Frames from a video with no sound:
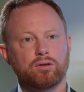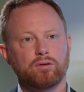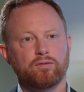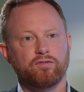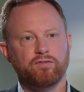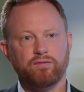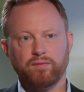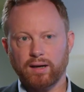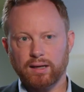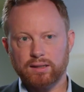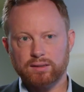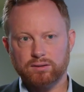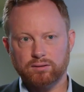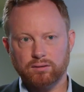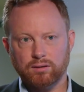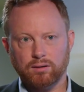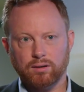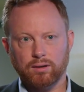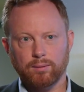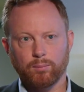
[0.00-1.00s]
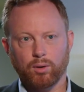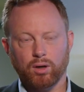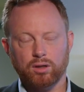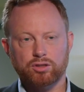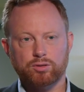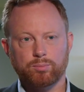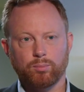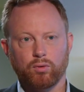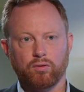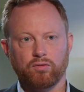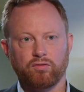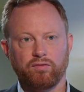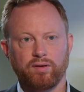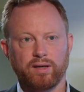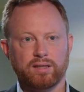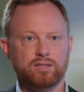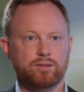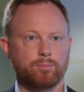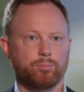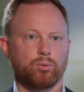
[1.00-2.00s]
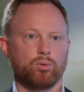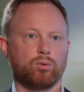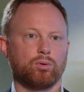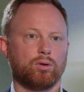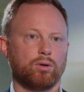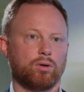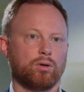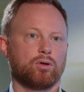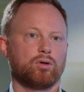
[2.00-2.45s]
faster and much more flexible